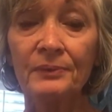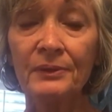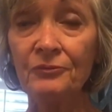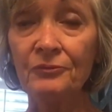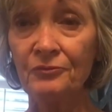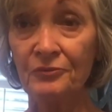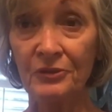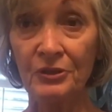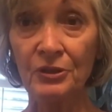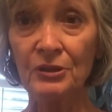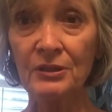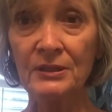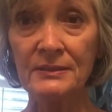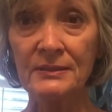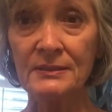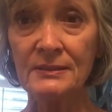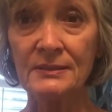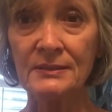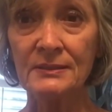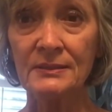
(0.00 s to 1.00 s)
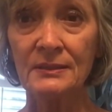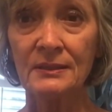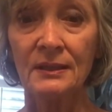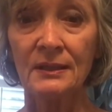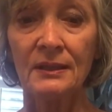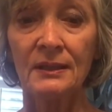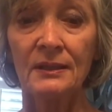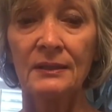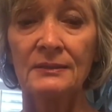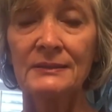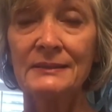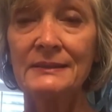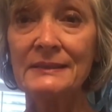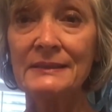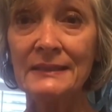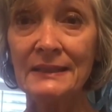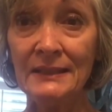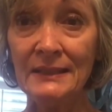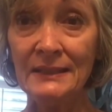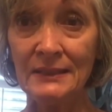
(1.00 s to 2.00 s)
Be fearless,
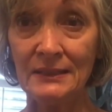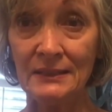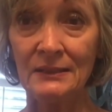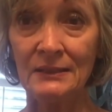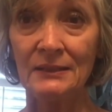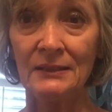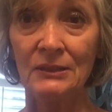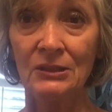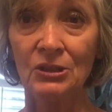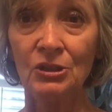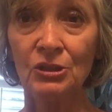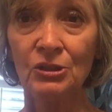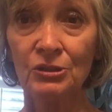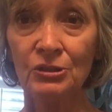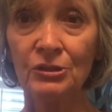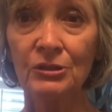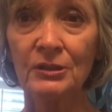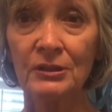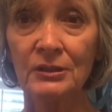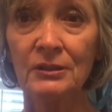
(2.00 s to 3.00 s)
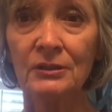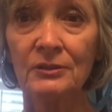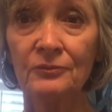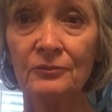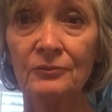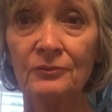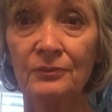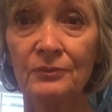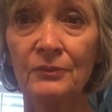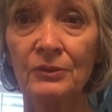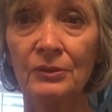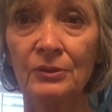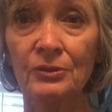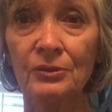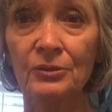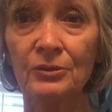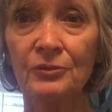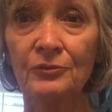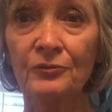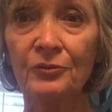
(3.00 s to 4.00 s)
seek, look
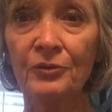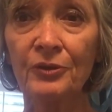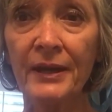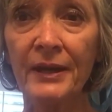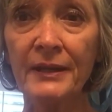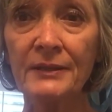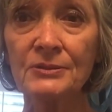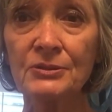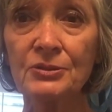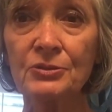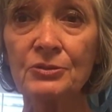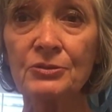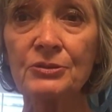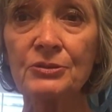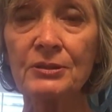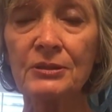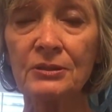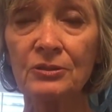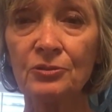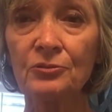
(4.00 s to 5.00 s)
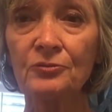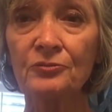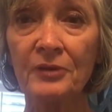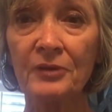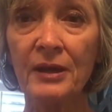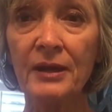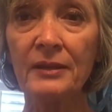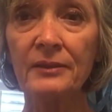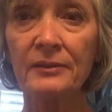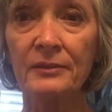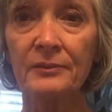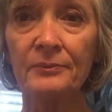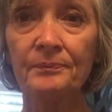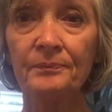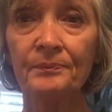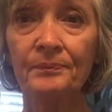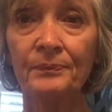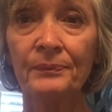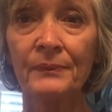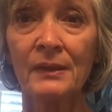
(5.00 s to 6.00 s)
for answers, and you'll find
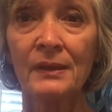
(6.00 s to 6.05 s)
them.